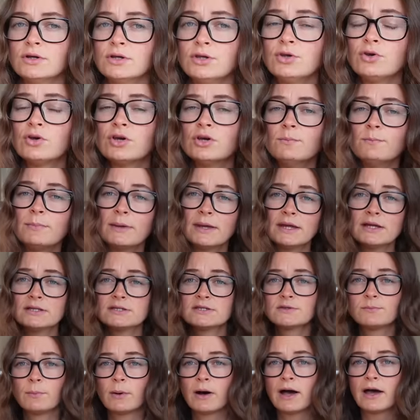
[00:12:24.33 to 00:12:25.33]
You can be
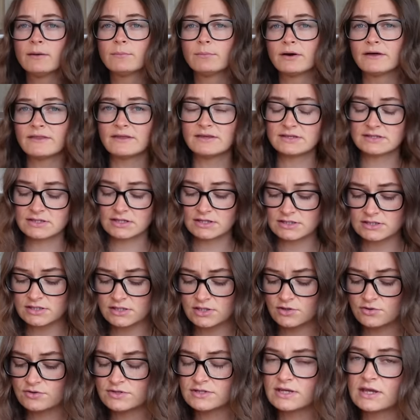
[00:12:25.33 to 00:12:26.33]
inspired by these things
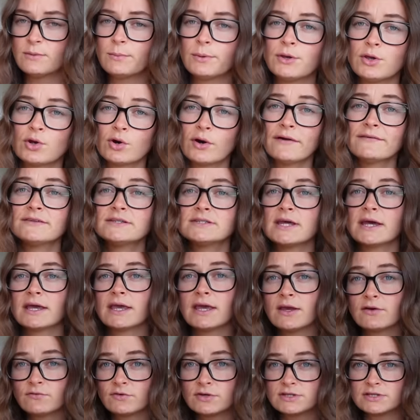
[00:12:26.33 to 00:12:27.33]
that you see, but you don't have to
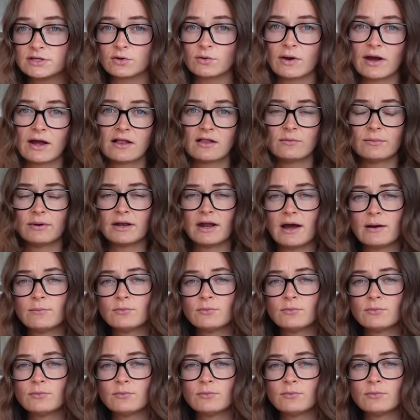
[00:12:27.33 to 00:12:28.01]
take every single element.